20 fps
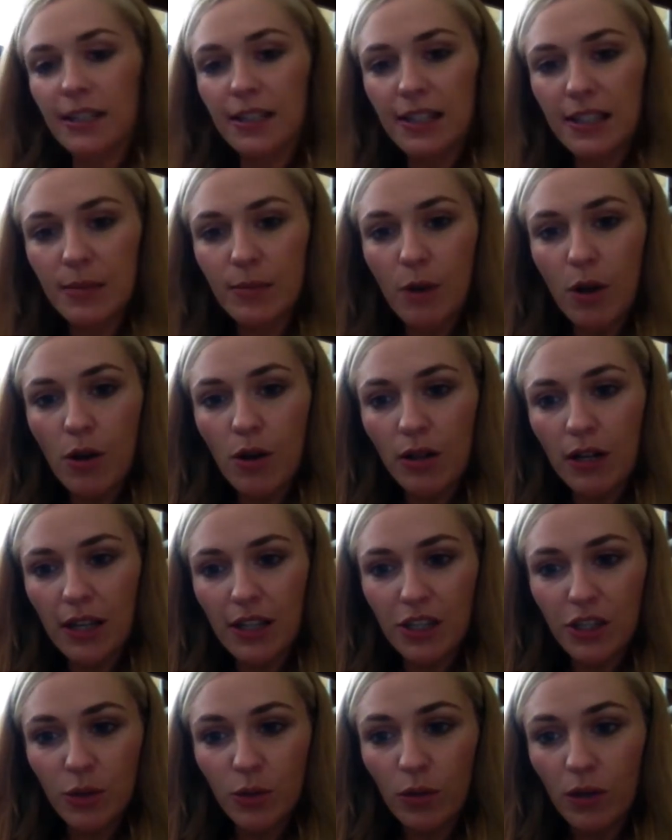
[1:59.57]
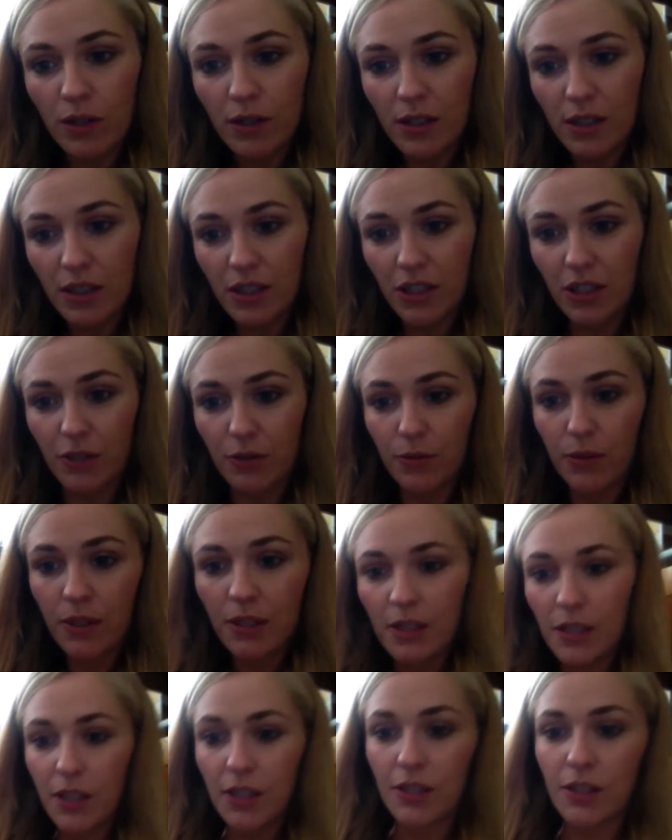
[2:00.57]
as small as you want it to.
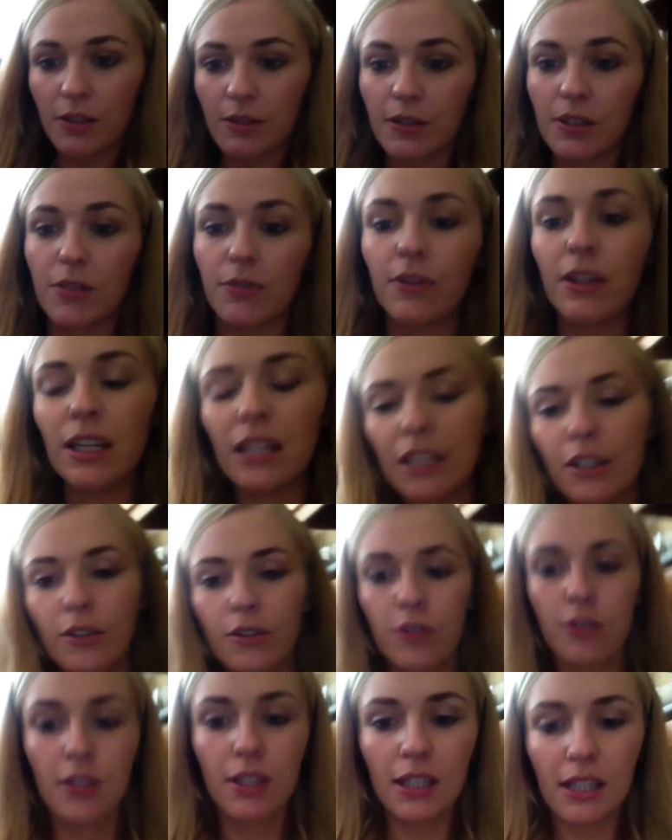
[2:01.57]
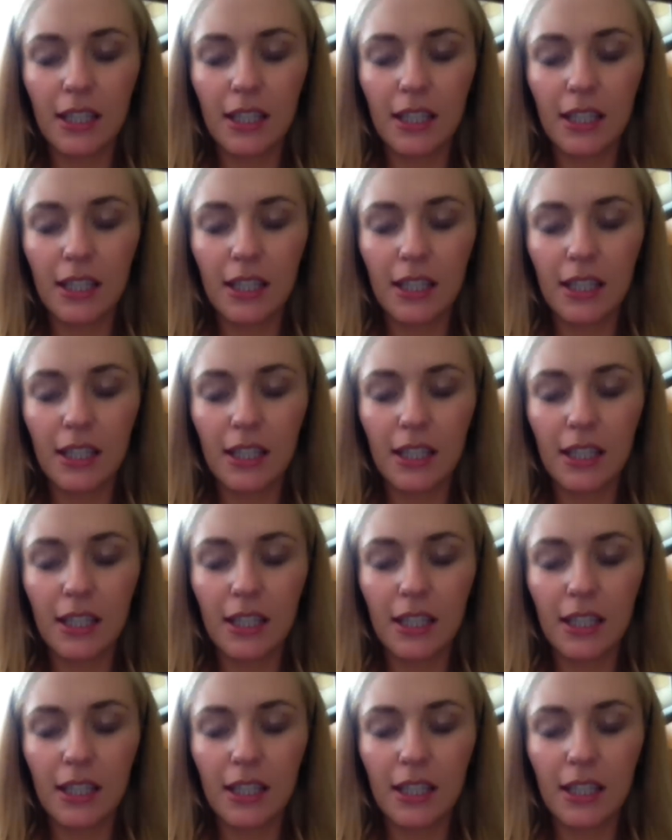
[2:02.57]
So it's really good.